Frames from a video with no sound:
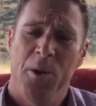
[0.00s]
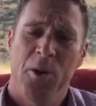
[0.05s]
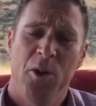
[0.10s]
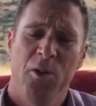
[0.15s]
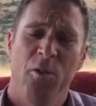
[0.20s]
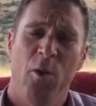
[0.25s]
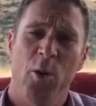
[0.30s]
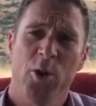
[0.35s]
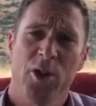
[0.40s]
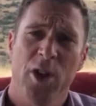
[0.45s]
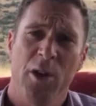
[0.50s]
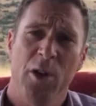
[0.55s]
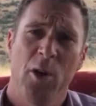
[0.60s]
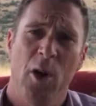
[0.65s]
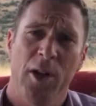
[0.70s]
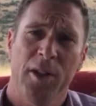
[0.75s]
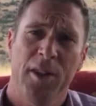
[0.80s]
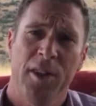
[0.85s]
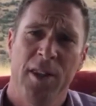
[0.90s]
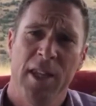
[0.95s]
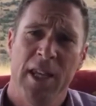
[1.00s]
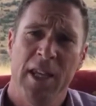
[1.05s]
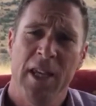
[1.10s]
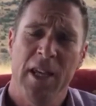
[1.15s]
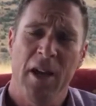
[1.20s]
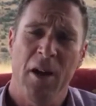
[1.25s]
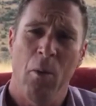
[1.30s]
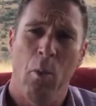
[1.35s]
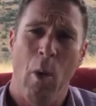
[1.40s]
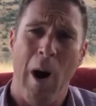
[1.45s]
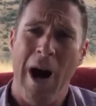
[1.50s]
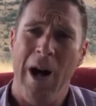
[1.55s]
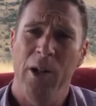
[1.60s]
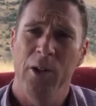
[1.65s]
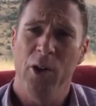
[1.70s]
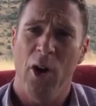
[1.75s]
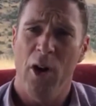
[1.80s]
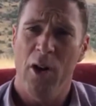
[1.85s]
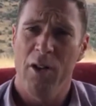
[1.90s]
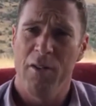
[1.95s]
You've also got the
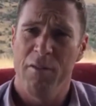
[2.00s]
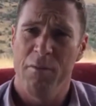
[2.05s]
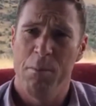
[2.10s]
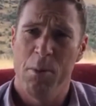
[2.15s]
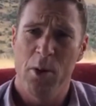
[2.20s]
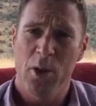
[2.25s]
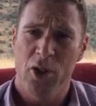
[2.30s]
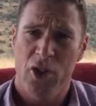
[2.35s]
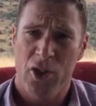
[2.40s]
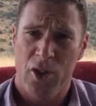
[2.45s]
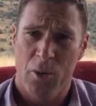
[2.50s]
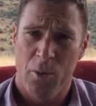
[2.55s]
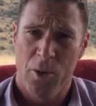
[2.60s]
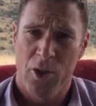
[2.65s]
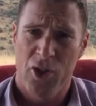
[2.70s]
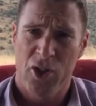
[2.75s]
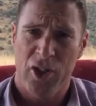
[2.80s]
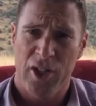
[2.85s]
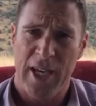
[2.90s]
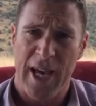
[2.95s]
wild olive bush, which